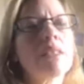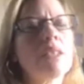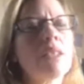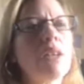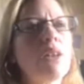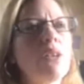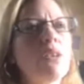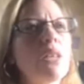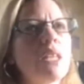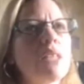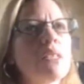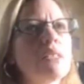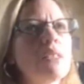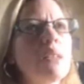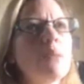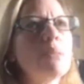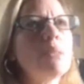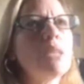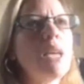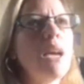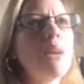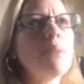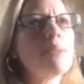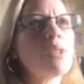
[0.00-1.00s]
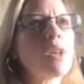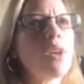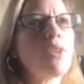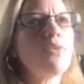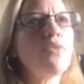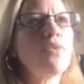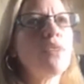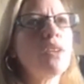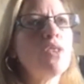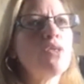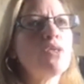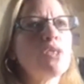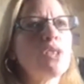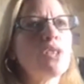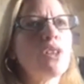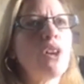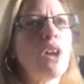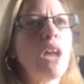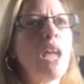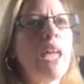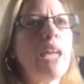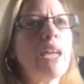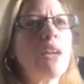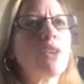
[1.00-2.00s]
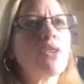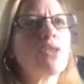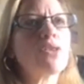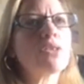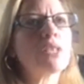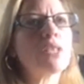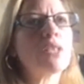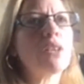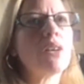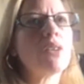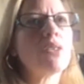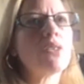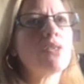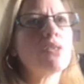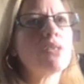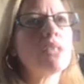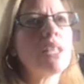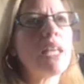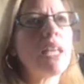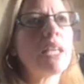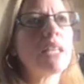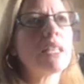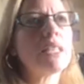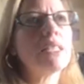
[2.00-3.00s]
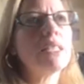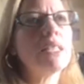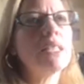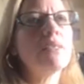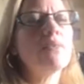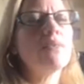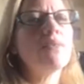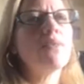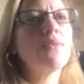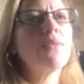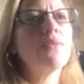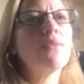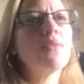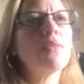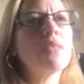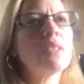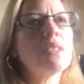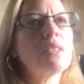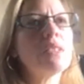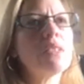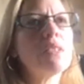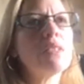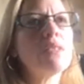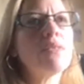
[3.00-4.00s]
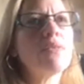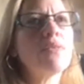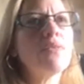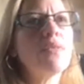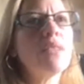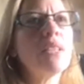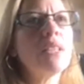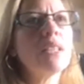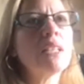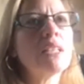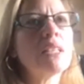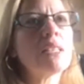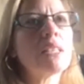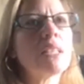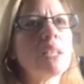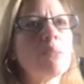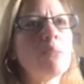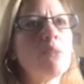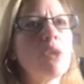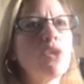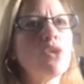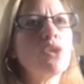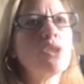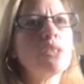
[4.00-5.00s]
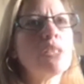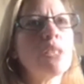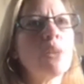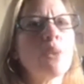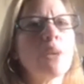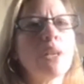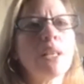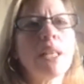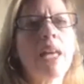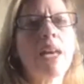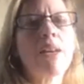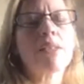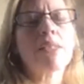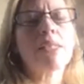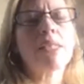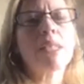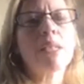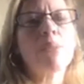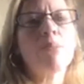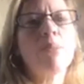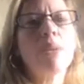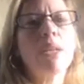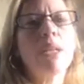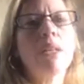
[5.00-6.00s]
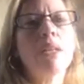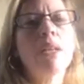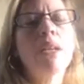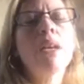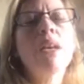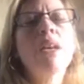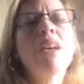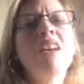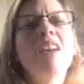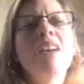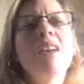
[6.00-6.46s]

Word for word: You know, that sometimes our fears and our angers and all those negative feelings and emotions that we allow to seep in